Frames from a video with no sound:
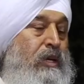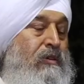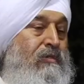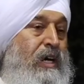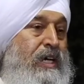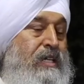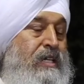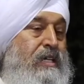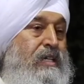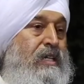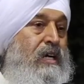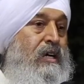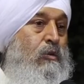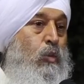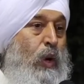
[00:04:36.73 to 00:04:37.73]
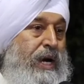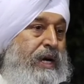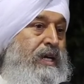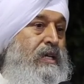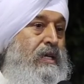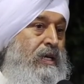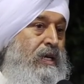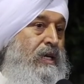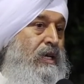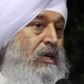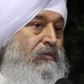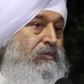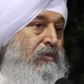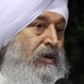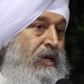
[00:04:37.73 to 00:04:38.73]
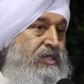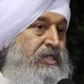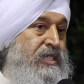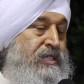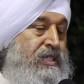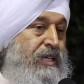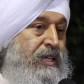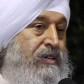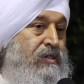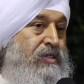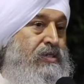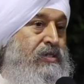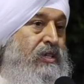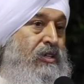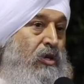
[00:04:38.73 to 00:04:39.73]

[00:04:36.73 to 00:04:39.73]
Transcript: You invited a wide array of religious leaders,